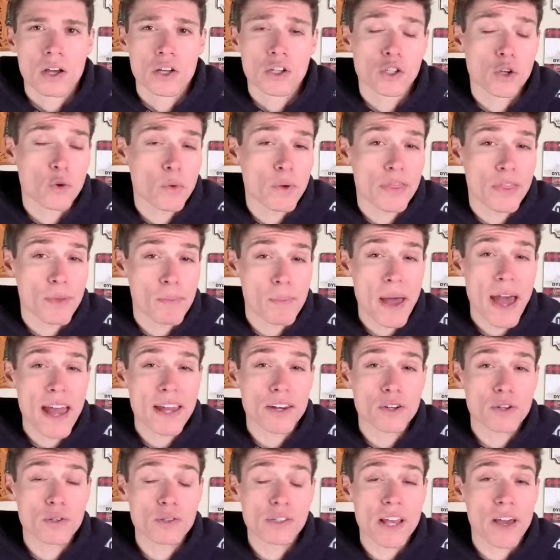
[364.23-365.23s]
So with the
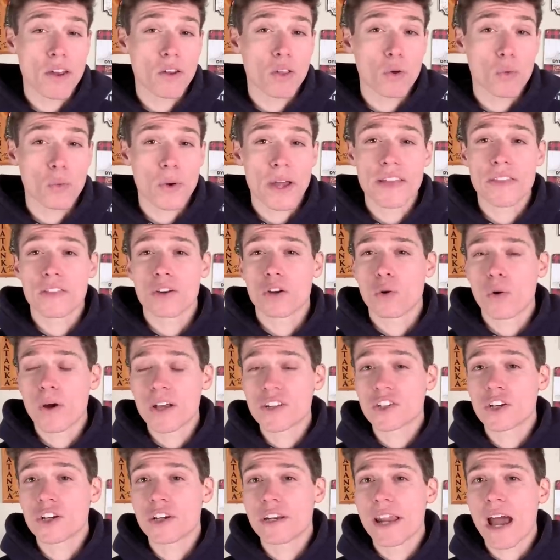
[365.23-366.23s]
bad news out of the way, the
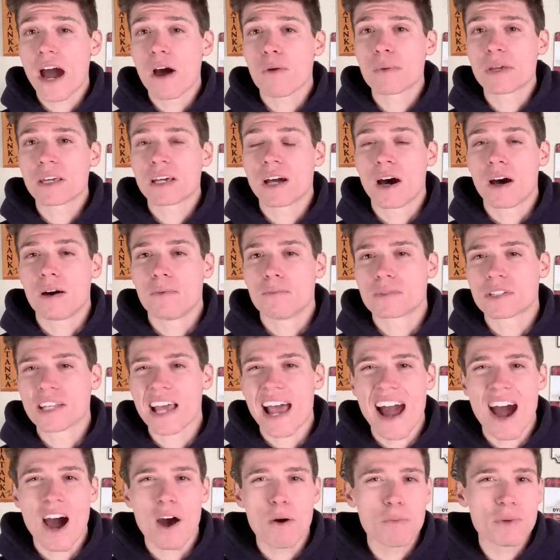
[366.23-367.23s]
question now becomes,
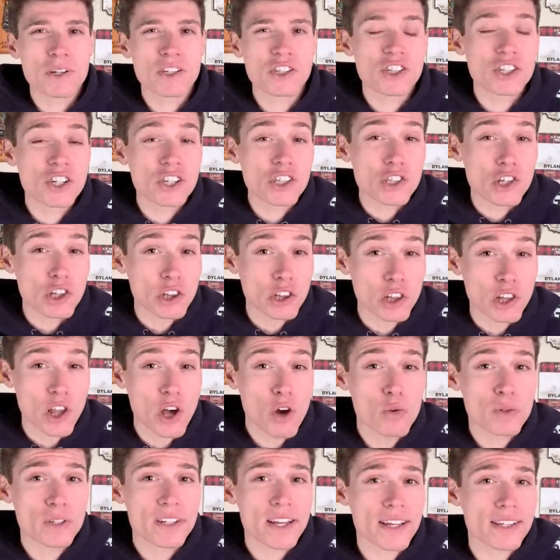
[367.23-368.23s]
how much does
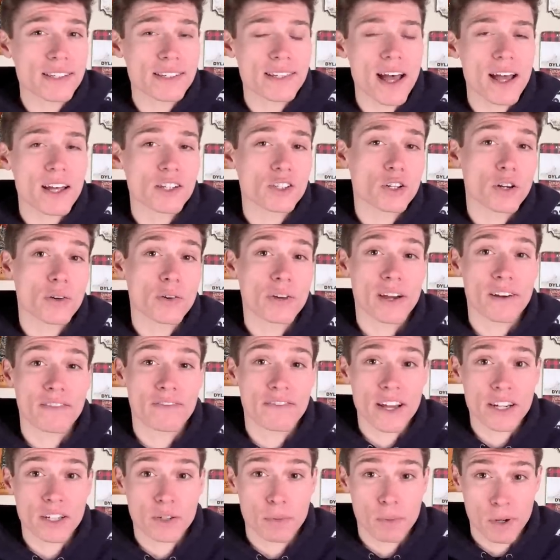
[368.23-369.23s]
low testosterone
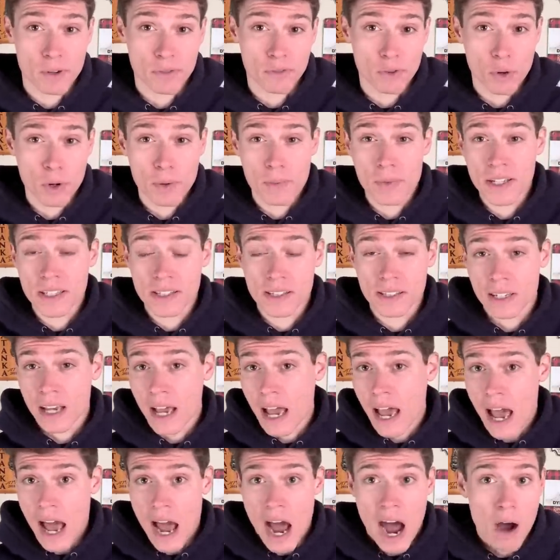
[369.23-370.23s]
affect performance?
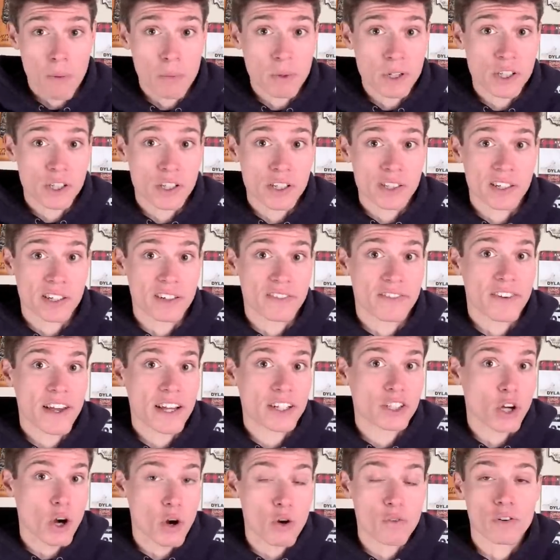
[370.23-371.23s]
How much does it
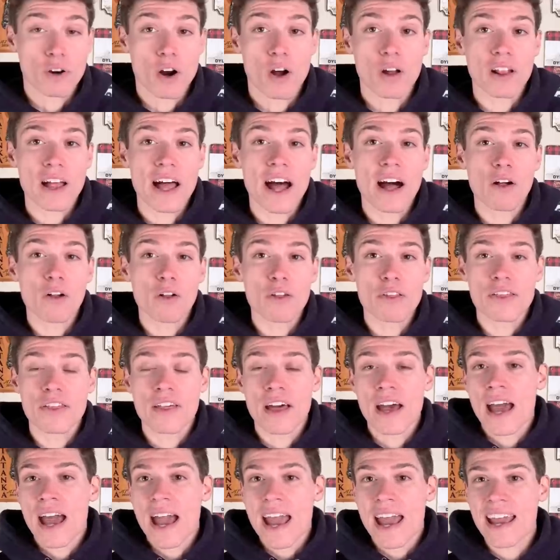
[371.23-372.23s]
affect overall health?
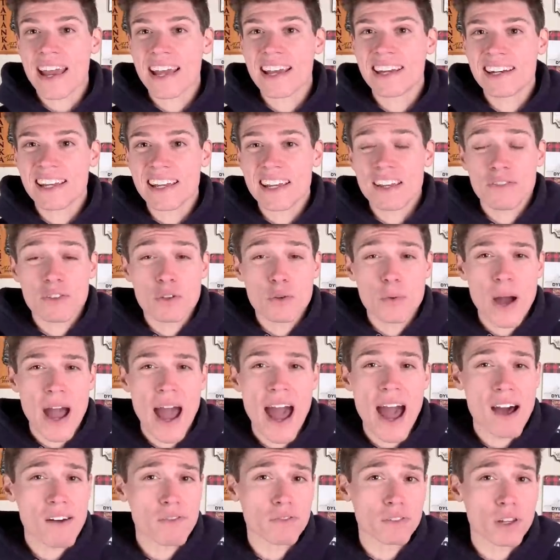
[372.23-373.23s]
And if you
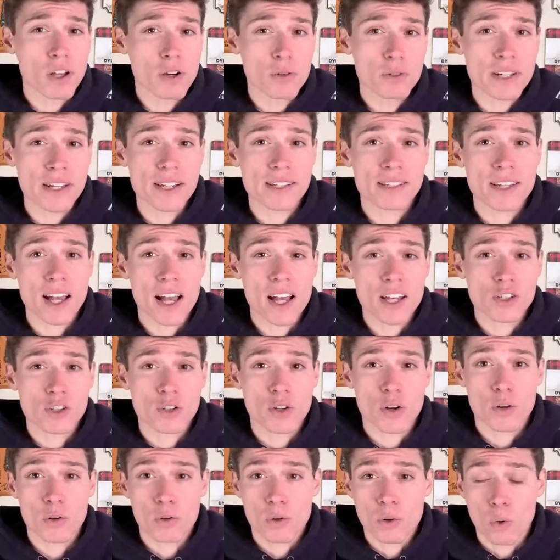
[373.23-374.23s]
have low
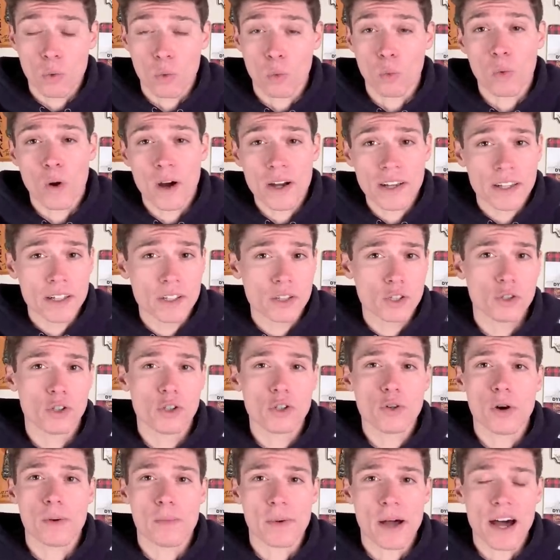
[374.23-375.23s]
testosterone, what can you
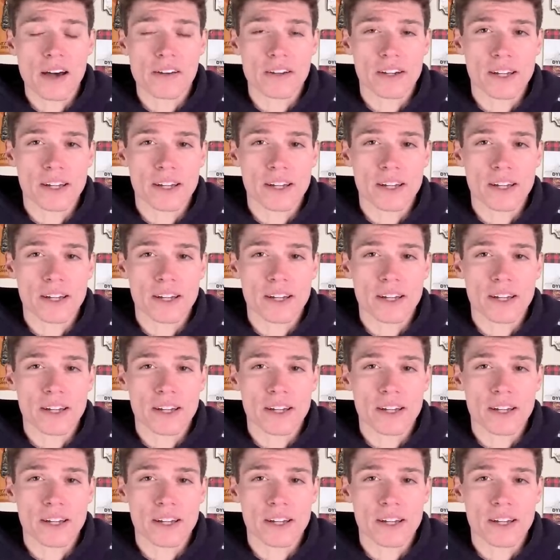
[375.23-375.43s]
do about